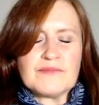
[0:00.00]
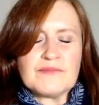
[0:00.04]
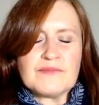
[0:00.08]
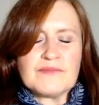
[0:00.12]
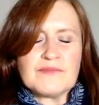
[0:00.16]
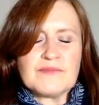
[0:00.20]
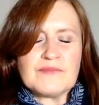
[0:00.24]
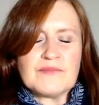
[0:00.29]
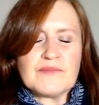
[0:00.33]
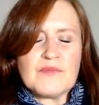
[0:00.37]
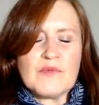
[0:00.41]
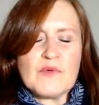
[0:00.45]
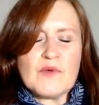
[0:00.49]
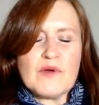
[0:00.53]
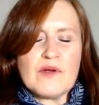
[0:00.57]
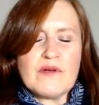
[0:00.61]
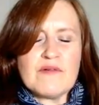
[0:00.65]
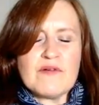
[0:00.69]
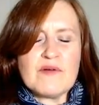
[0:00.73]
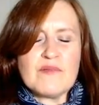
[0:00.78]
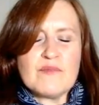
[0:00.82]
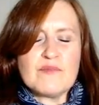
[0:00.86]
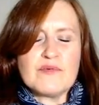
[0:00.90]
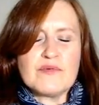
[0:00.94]
We're
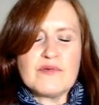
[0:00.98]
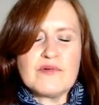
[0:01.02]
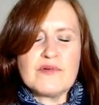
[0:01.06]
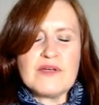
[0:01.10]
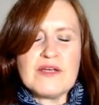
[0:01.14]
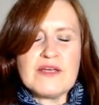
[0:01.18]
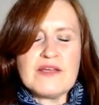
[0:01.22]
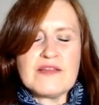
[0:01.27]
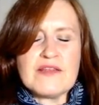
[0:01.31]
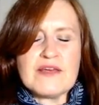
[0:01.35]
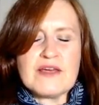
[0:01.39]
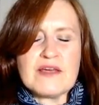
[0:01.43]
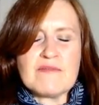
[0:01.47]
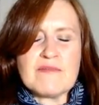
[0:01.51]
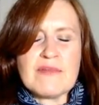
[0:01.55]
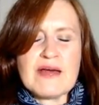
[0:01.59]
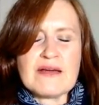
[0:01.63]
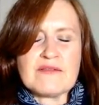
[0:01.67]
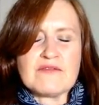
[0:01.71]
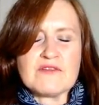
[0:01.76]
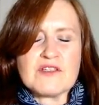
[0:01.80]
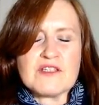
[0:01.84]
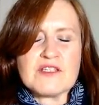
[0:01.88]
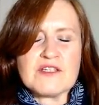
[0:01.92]
a breathing
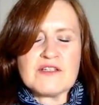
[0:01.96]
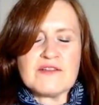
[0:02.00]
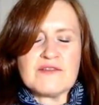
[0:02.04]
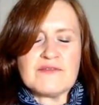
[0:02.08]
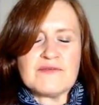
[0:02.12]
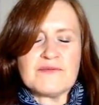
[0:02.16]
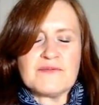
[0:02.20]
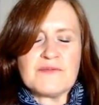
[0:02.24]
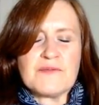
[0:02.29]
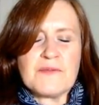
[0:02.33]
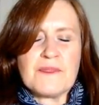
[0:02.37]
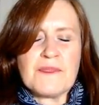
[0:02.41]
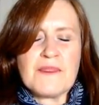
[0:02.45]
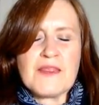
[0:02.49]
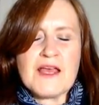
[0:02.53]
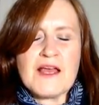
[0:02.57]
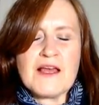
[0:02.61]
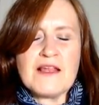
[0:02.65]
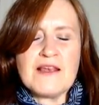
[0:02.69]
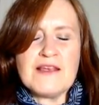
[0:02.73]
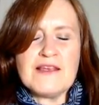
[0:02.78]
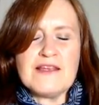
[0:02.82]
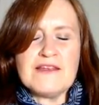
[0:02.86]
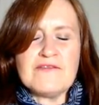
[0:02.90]
mountain, a
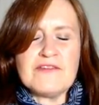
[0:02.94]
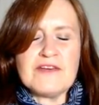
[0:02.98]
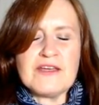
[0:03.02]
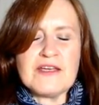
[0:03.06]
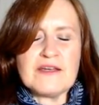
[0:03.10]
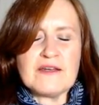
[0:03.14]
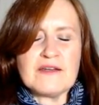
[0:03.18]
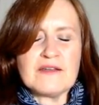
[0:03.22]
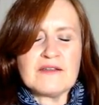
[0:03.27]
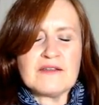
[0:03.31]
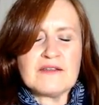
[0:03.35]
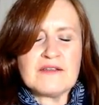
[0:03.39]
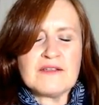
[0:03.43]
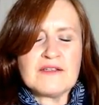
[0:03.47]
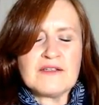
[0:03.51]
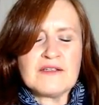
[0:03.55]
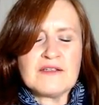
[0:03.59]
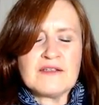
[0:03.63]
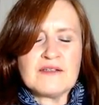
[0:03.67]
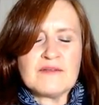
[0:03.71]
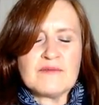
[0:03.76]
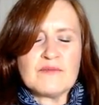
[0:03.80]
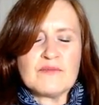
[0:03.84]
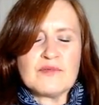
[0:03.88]
living,
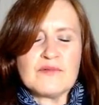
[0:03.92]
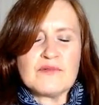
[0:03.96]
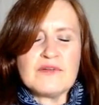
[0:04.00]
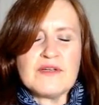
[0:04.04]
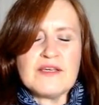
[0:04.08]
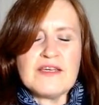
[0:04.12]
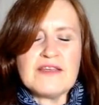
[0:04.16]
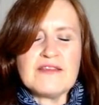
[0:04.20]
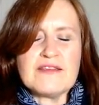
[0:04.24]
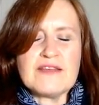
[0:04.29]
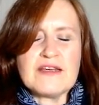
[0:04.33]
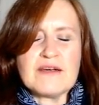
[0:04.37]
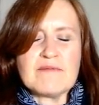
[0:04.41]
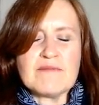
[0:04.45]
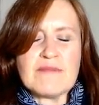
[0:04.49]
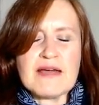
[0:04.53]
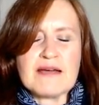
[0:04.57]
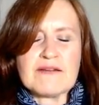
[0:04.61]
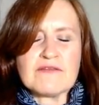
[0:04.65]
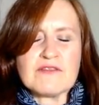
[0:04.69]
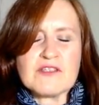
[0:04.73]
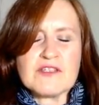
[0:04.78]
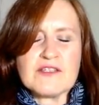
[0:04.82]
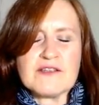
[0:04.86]
breathing
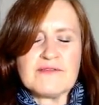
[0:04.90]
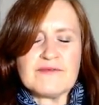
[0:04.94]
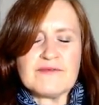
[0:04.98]
mountain.